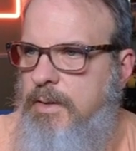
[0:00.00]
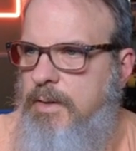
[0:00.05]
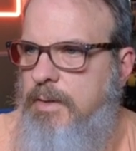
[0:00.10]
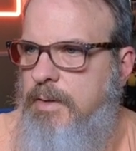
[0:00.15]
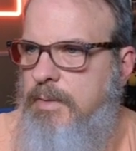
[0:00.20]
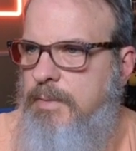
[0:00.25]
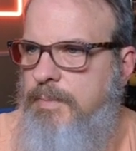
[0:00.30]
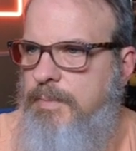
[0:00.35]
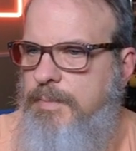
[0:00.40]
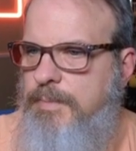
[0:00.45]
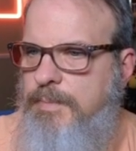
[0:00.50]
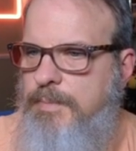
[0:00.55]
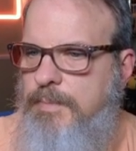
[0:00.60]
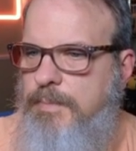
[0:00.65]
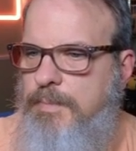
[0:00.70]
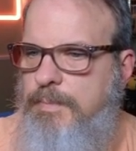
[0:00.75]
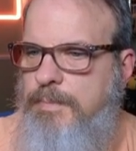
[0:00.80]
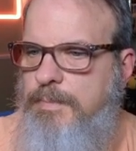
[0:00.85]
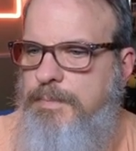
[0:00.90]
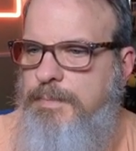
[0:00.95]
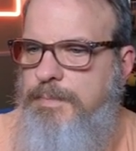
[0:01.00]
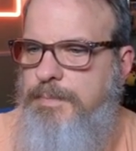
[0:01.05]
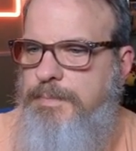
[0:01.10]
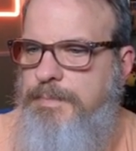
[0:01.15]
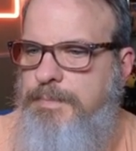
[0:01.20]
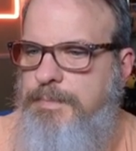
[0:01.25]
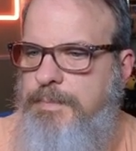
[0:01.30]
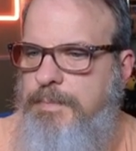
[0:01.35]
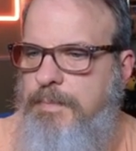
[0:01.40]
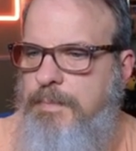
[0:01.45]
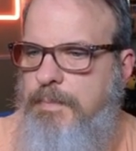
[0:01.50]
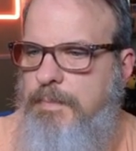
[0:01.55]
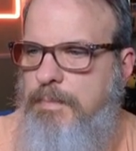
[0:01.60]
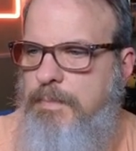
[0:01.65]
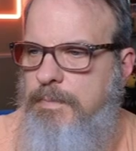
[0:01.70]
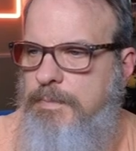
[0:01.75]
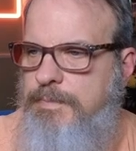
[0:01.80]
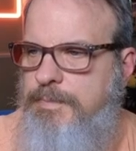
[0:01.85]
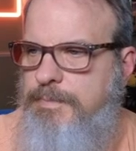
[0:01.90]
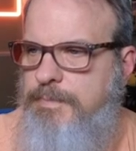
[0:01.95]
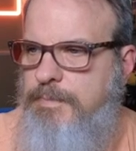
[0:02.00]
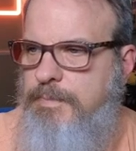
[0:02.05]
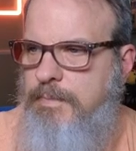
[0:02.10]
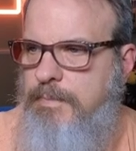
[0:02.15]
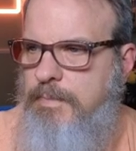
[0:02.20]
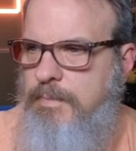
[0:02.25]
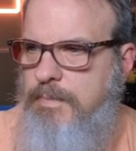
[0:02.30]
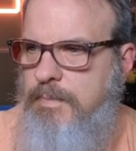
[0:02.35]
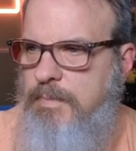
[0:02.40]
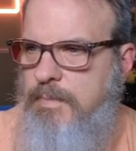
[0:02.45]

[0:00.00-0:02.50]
[no speech]